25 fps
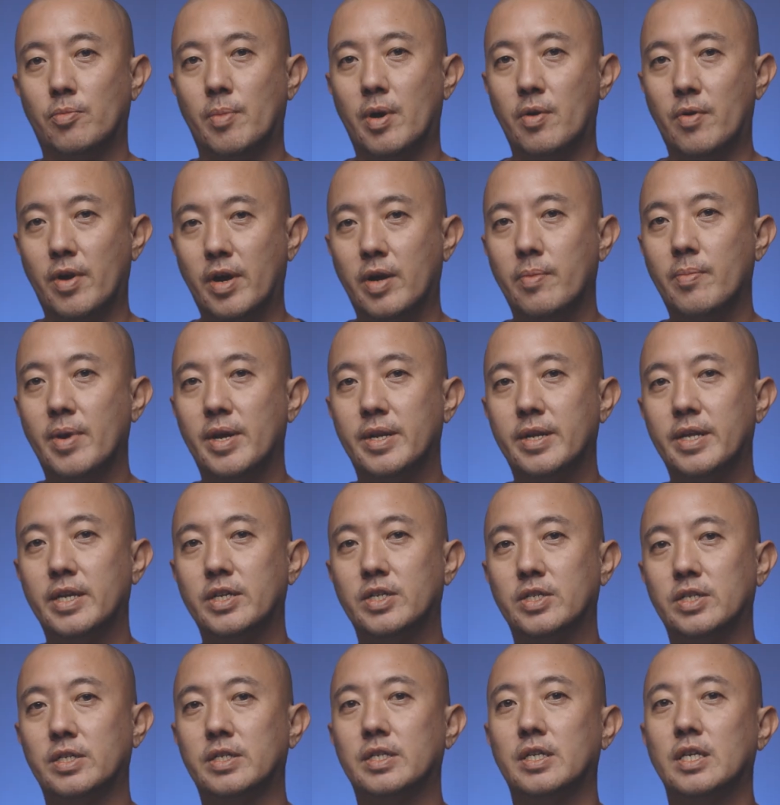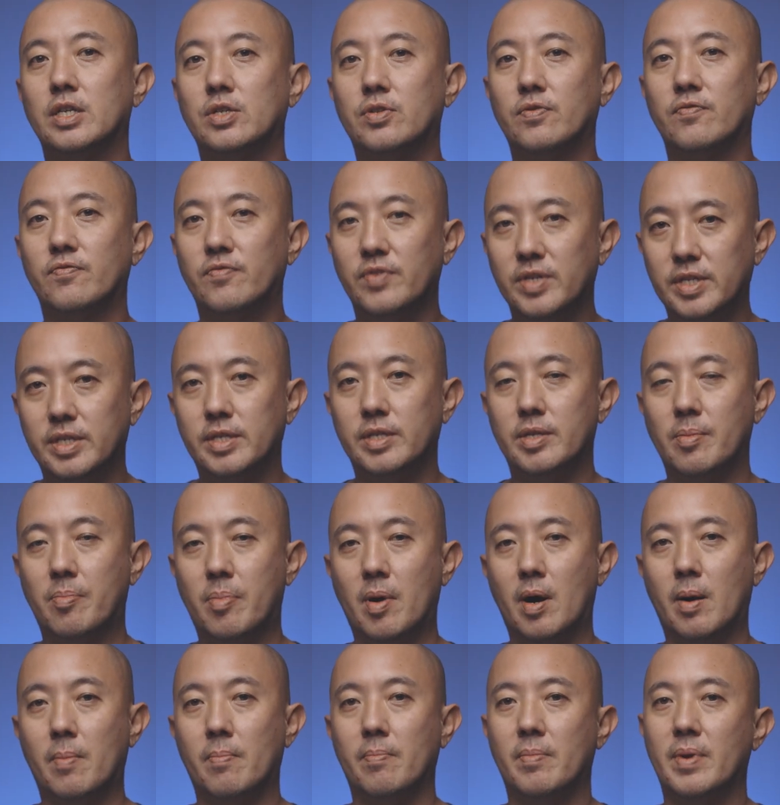my recommendation is to visit the
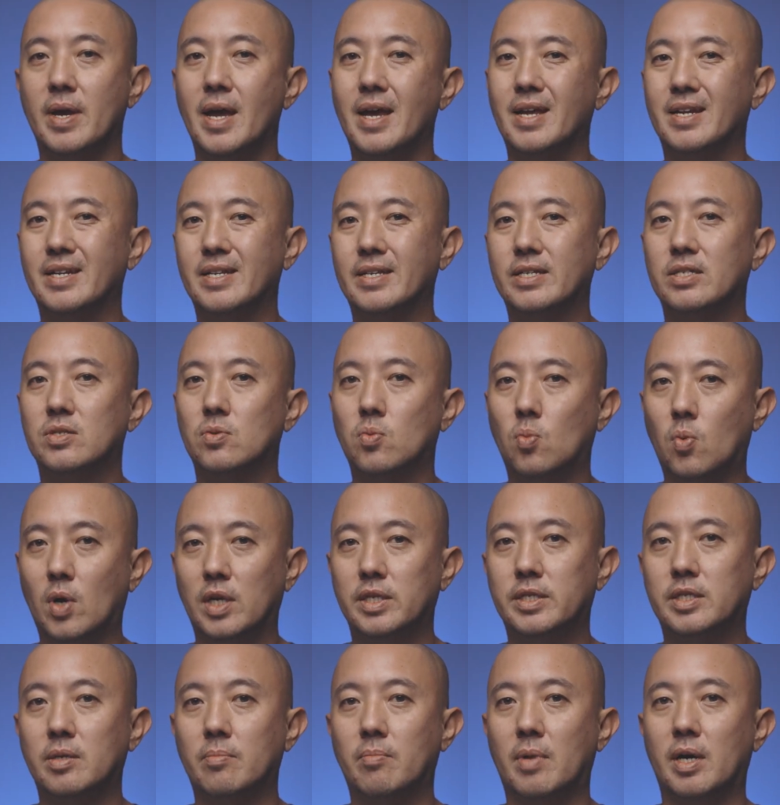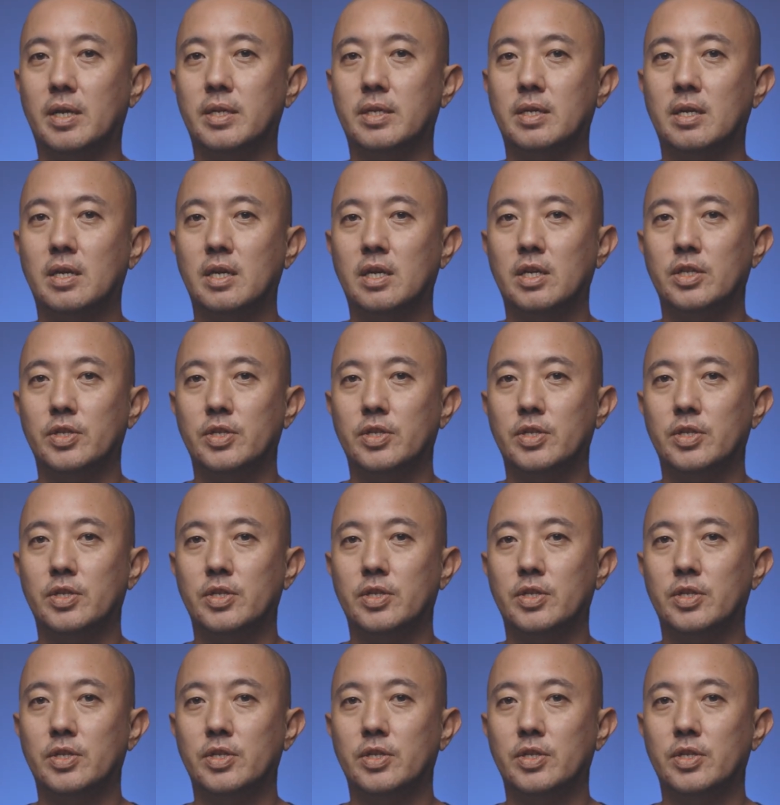pump at least once a month